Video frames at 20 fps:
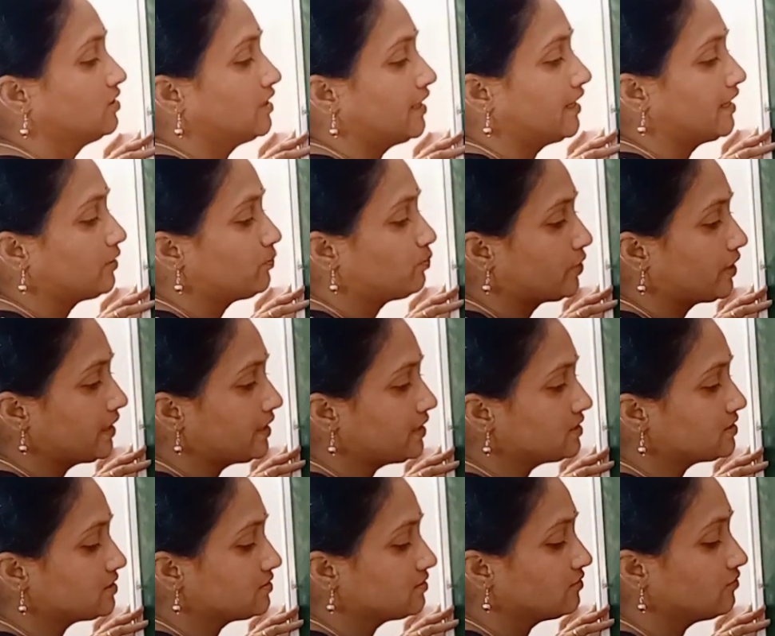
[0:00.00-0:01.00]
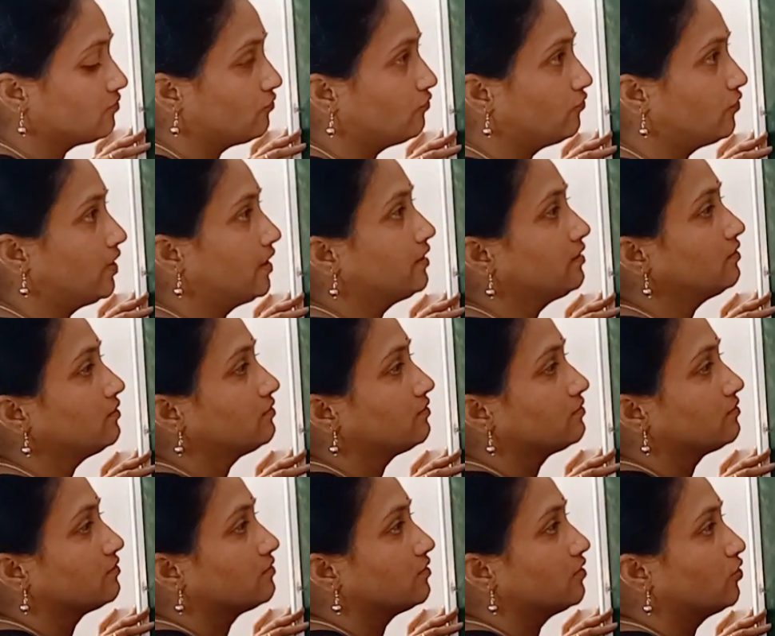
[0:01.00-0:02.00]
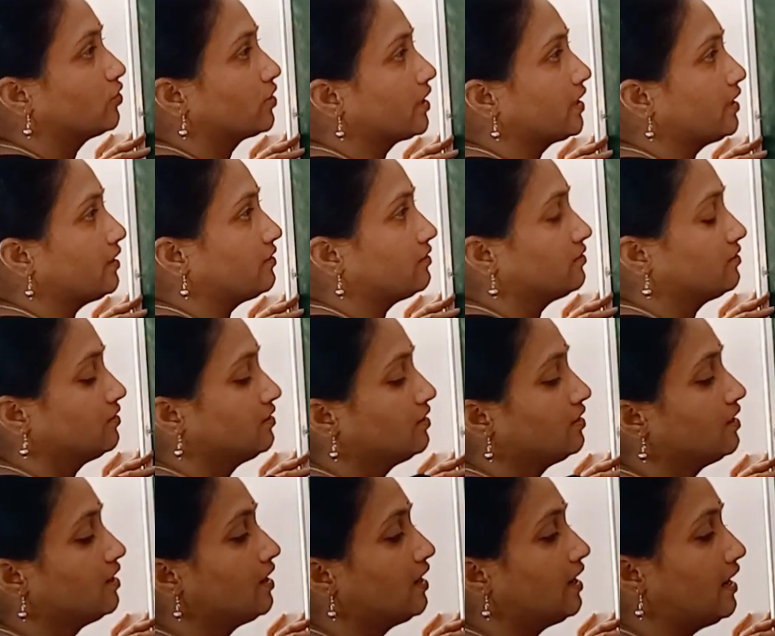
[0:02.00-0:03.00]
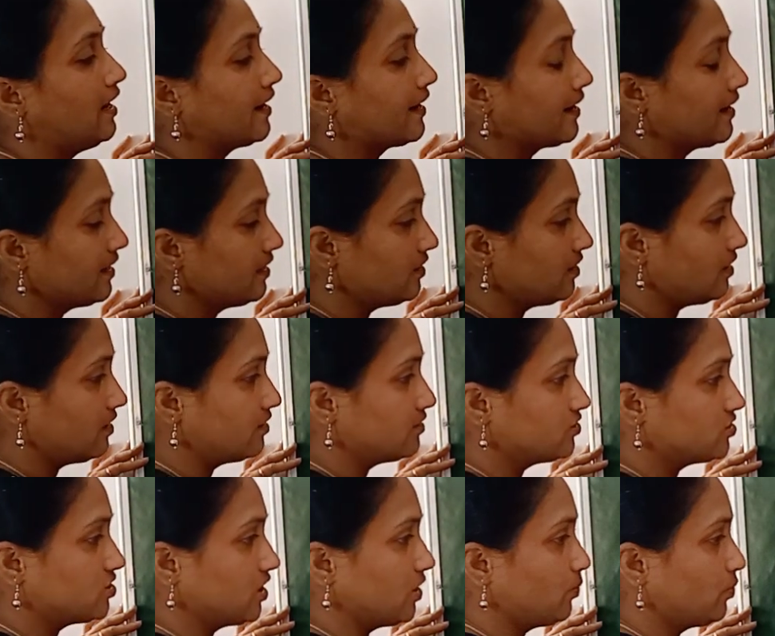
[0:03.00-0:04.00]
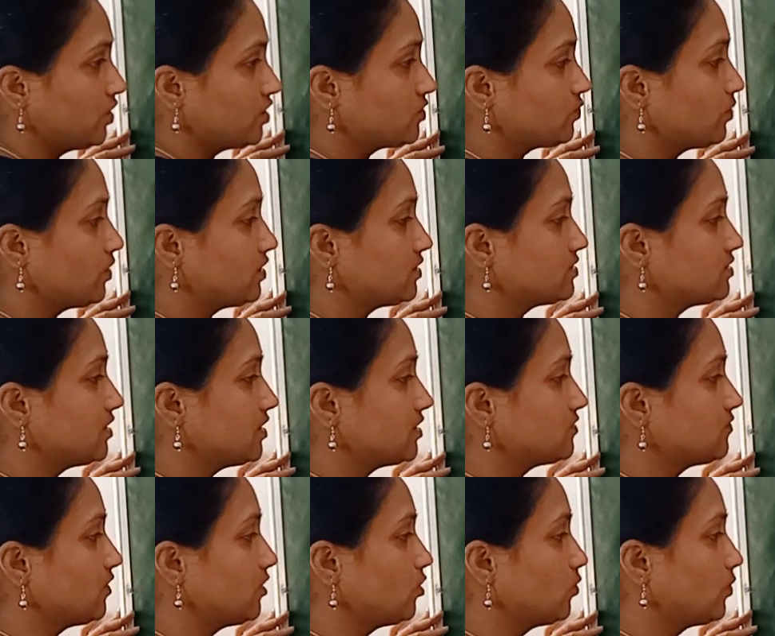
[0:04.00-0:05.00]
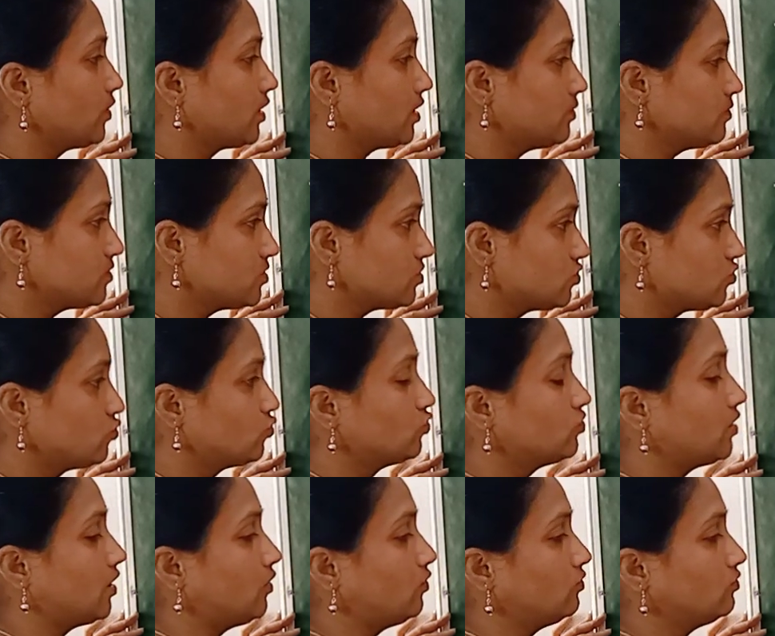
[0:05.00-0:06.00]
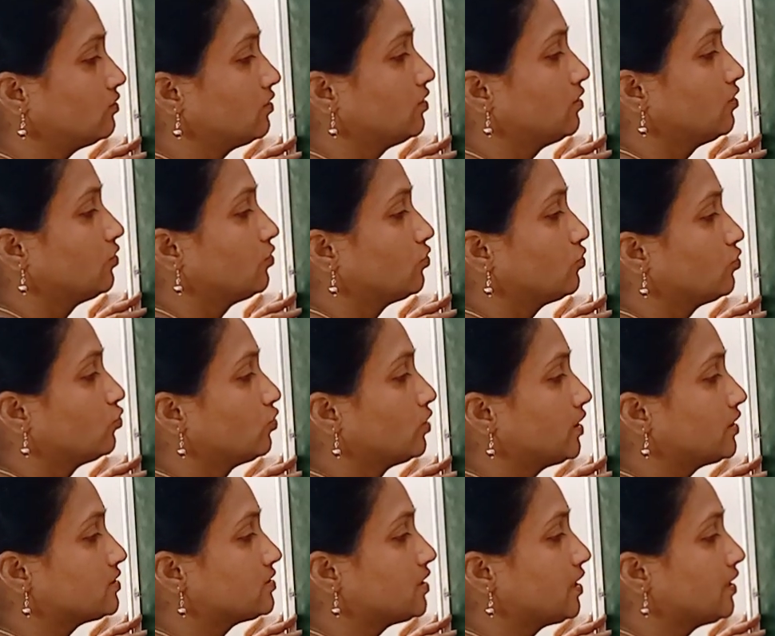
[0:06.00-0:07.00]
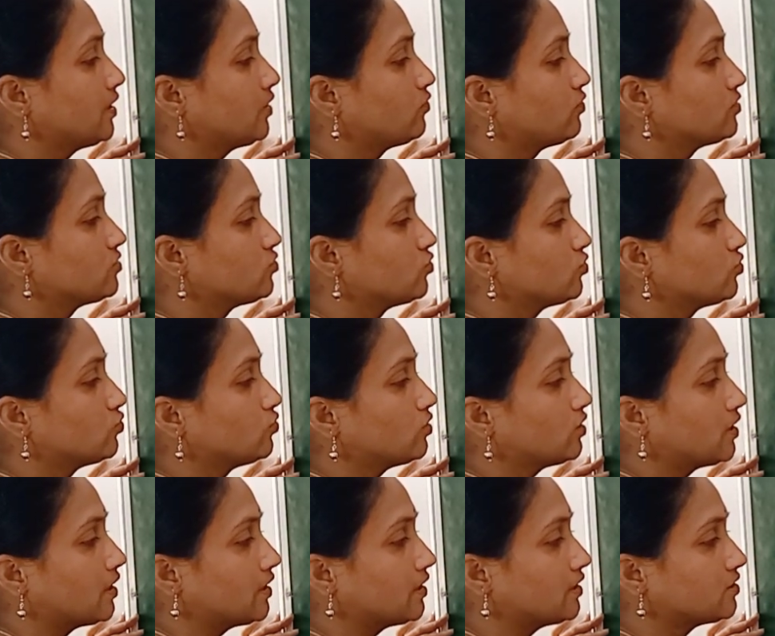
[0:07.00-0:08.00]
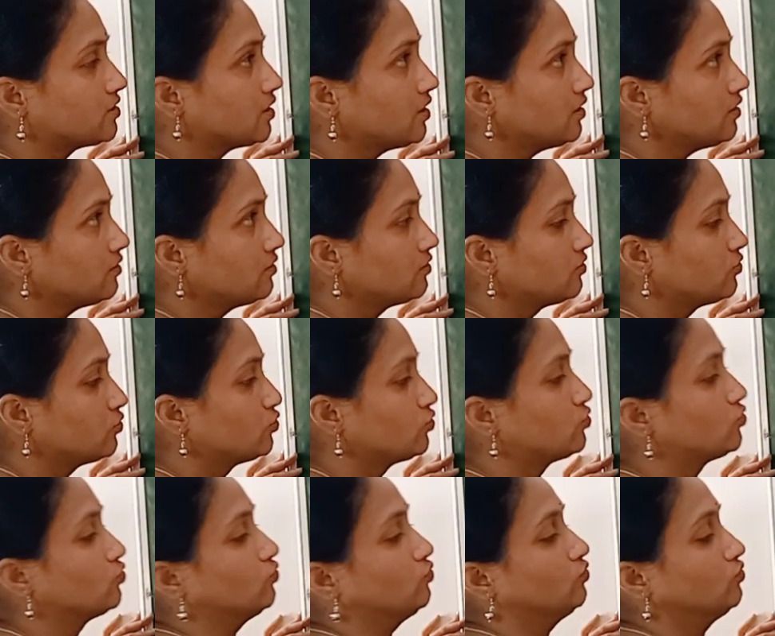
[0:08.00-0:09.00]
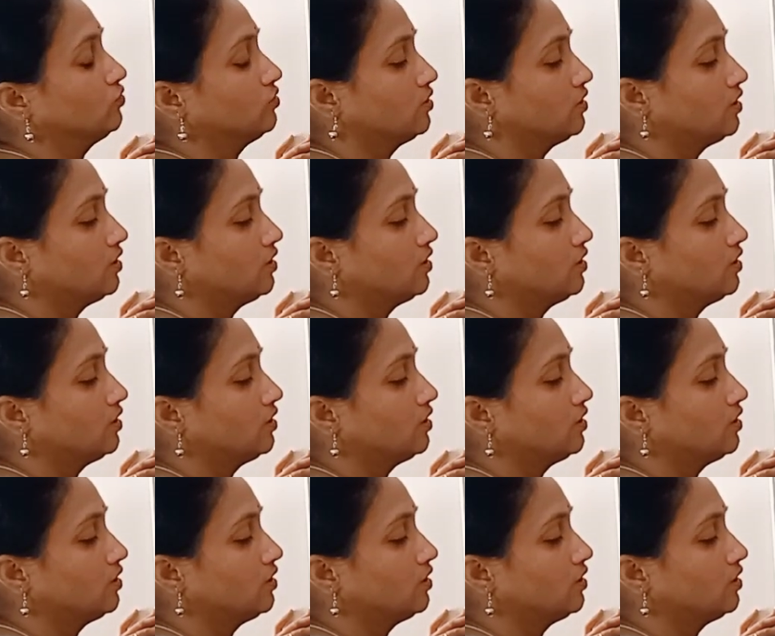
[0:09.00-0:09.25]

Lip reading: It prints 1. Okay. Again j plus plus, j's value becomes 2 now. 2 less than or equals to 2, condition true.